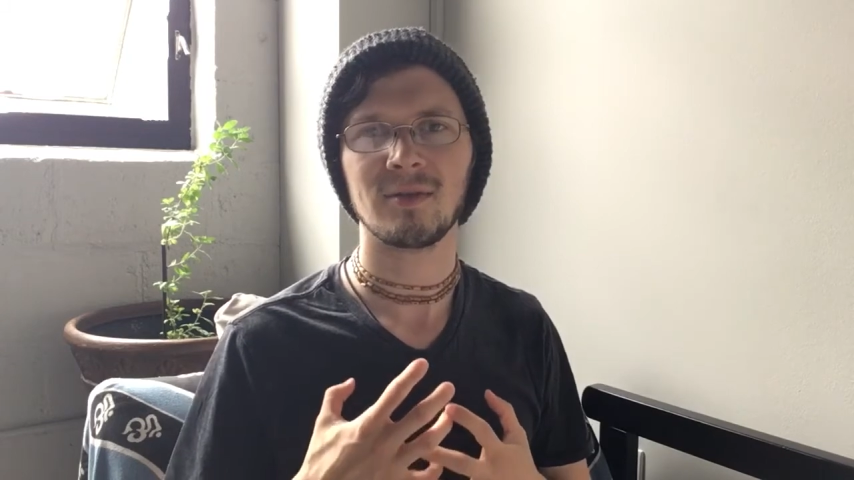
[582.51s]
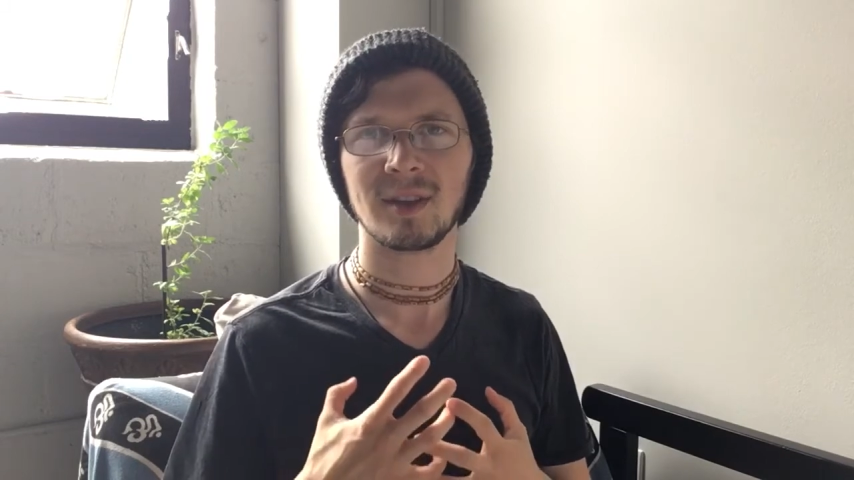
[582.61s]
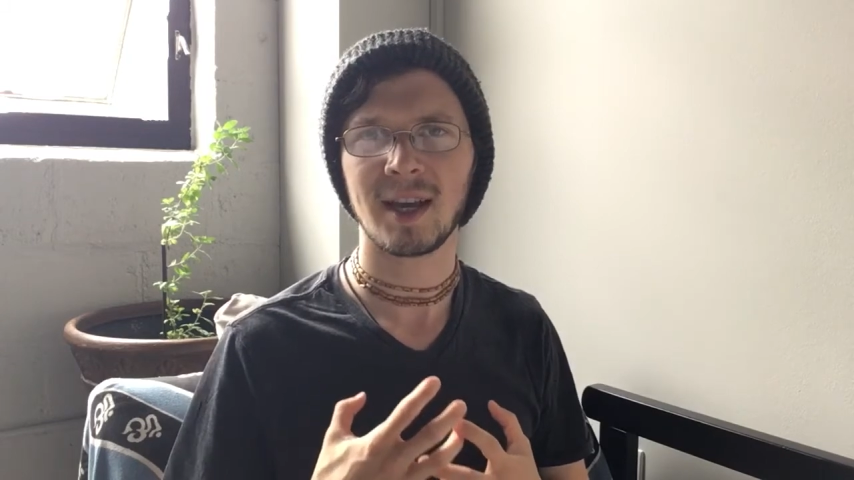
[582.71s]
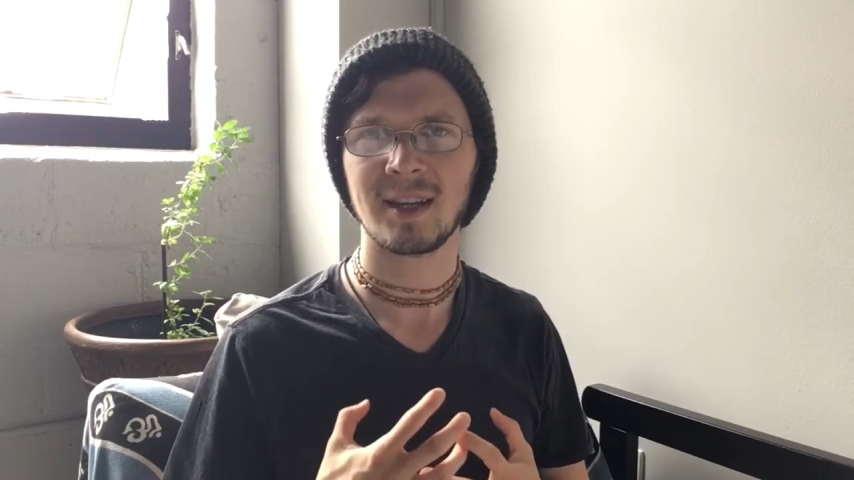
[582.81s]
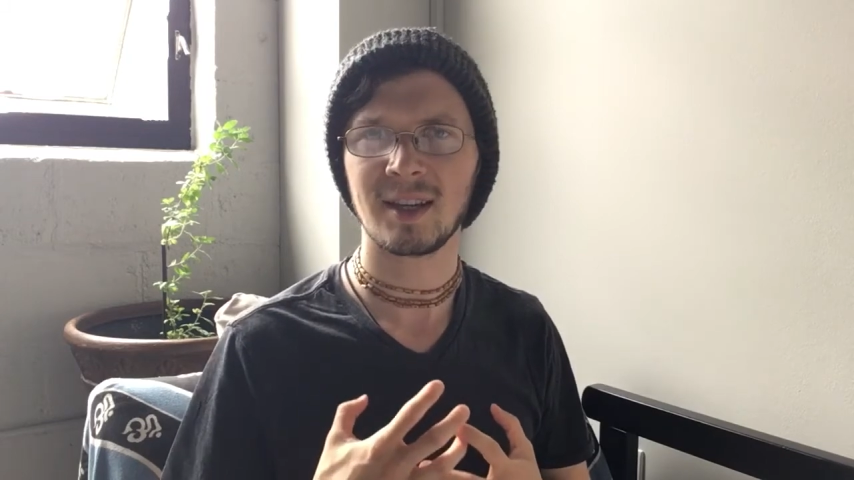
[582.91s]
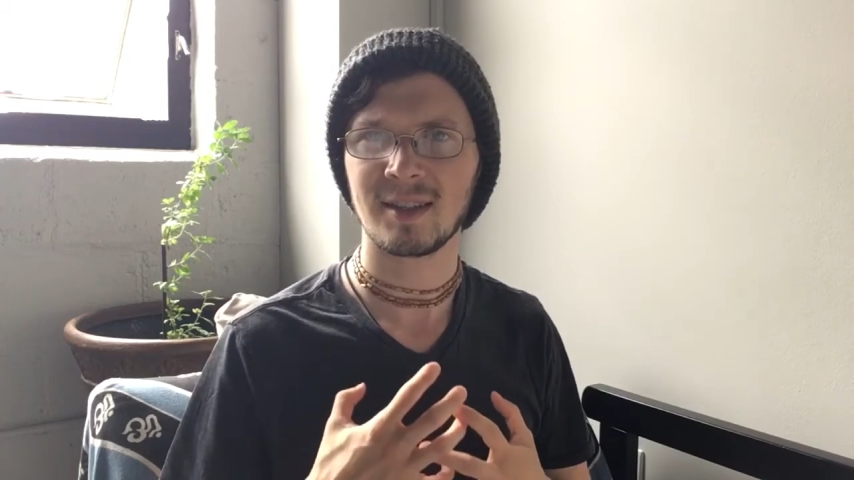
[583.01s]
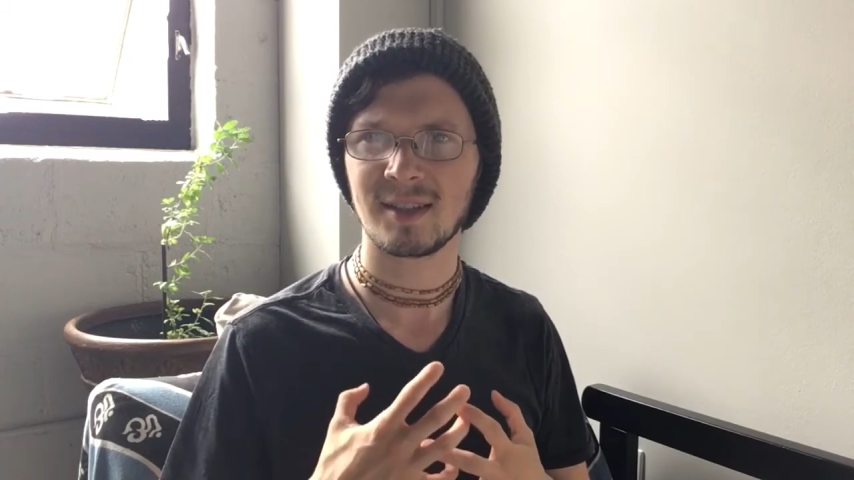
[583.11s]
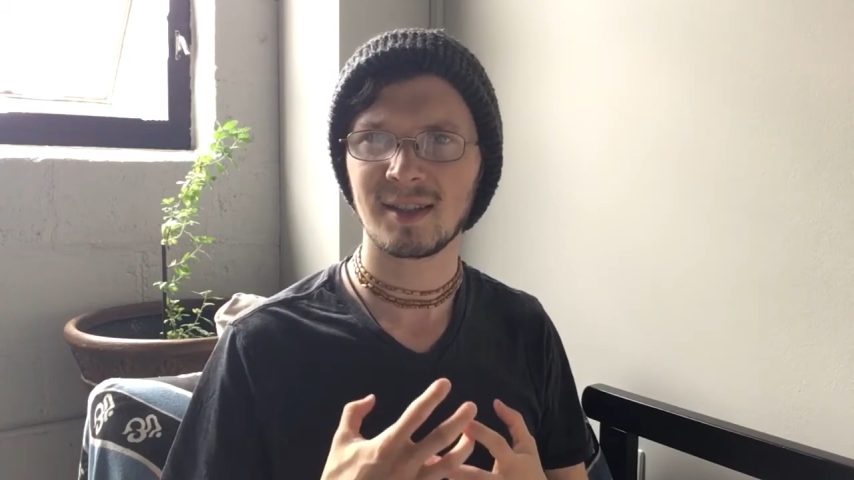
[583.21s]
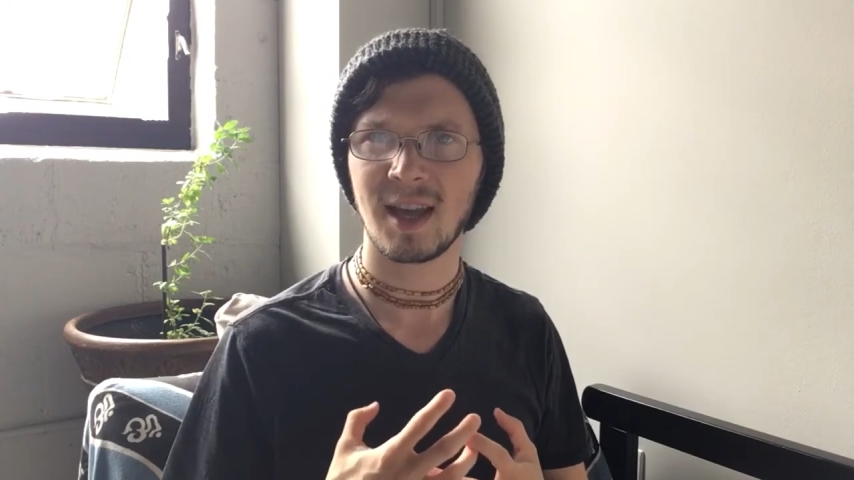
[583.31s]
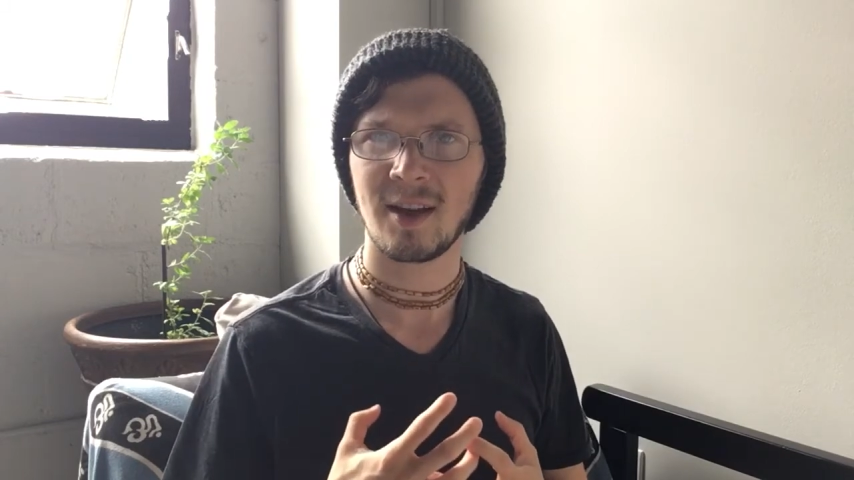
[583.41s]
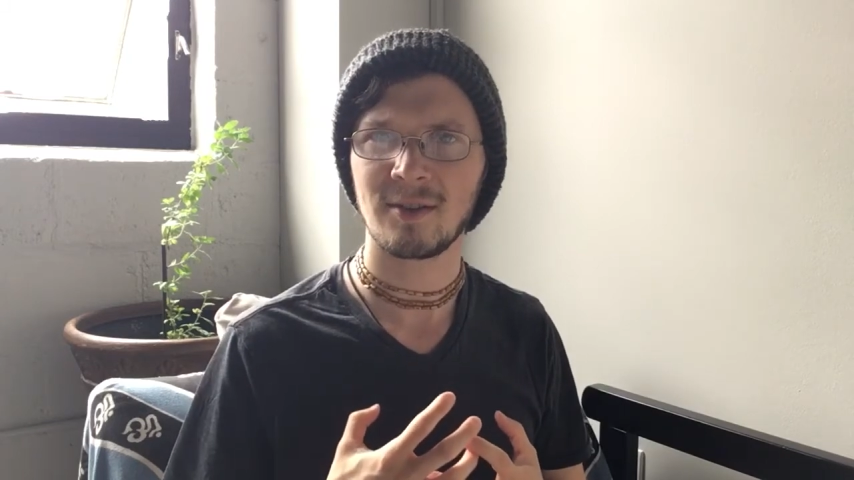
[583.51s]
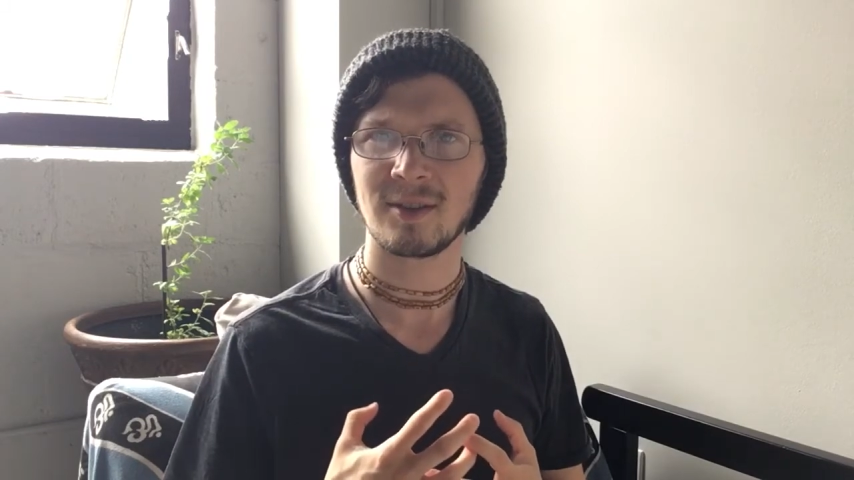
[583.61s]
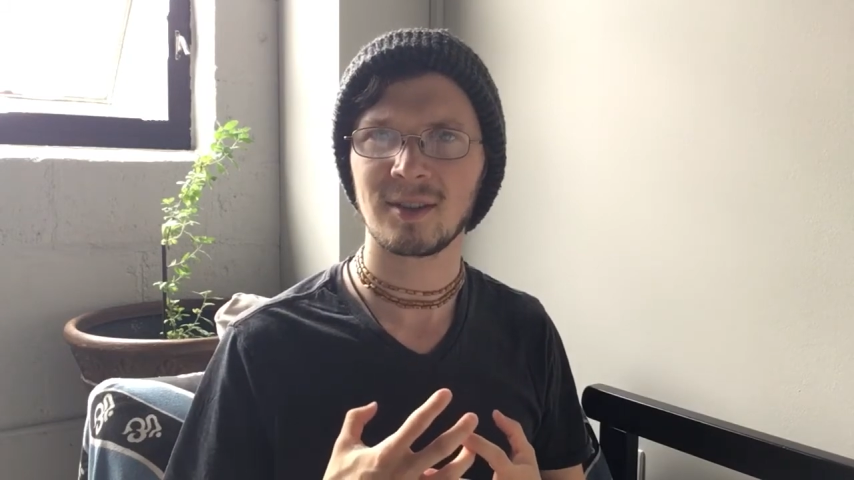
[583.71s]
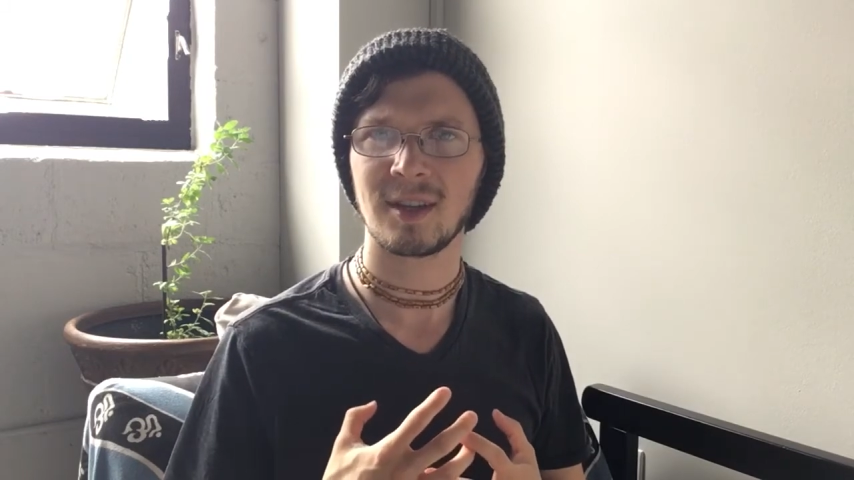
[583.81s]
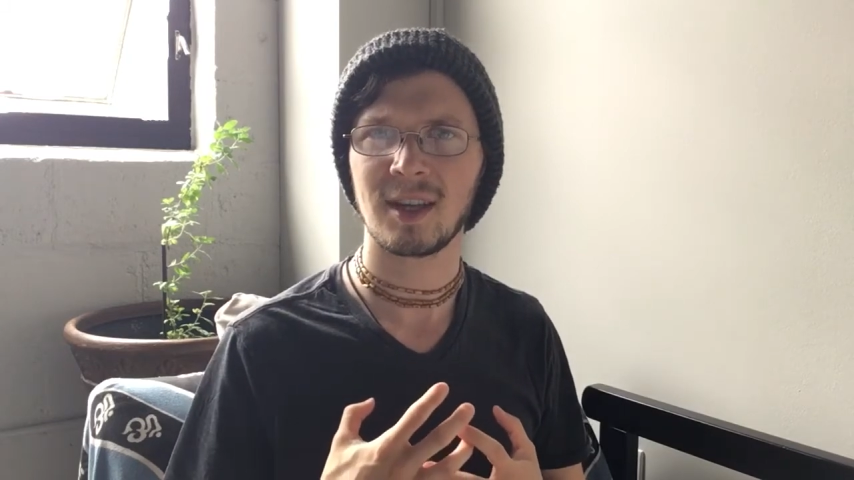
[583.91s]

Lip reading: light and sound